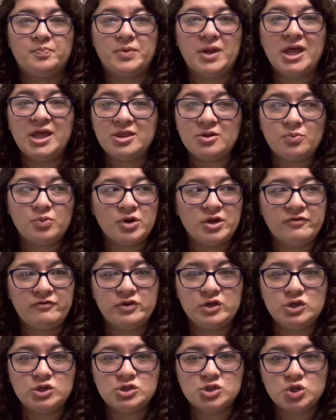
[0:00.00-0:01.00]
in the
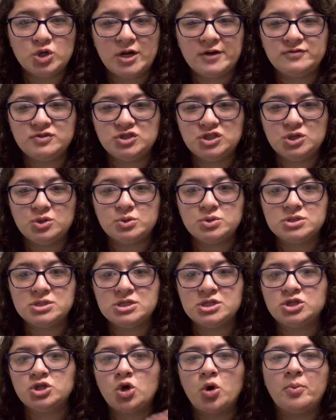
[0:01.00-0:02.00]
previous craft shows,
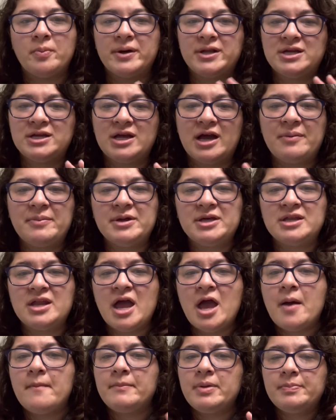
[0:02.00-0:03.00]

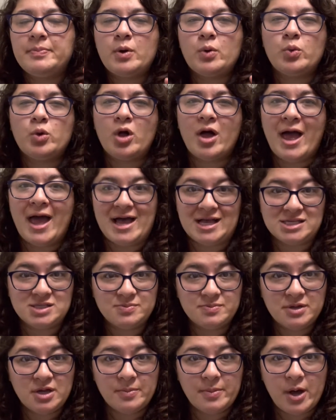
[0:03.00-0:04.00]
people will ask
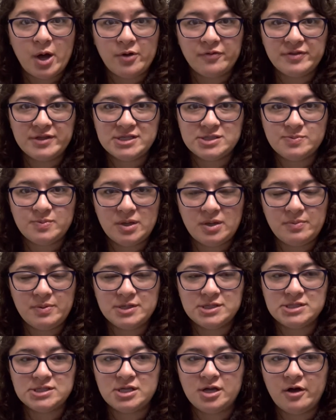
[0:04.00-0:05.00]
me about this baby
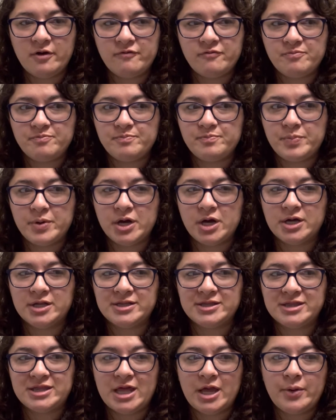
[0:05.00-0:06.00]
stuff,
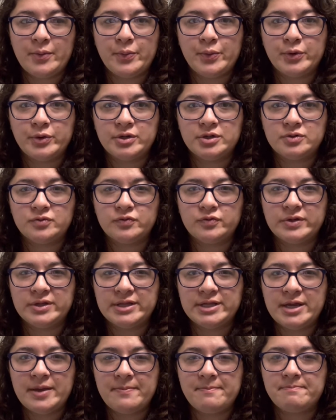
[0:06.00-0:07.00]
but they wouldn't
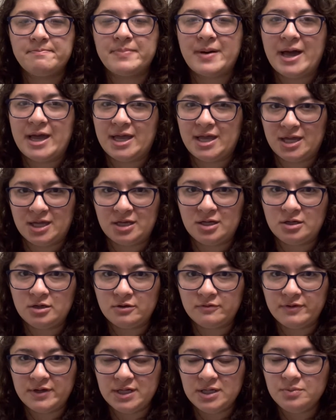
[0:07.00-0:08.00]
really buy any
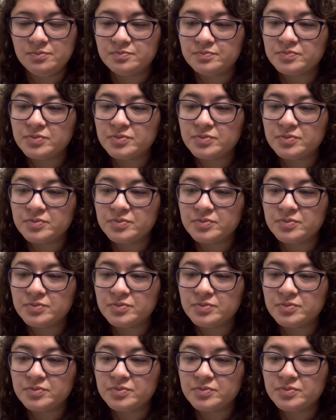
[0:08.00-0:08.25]
of it.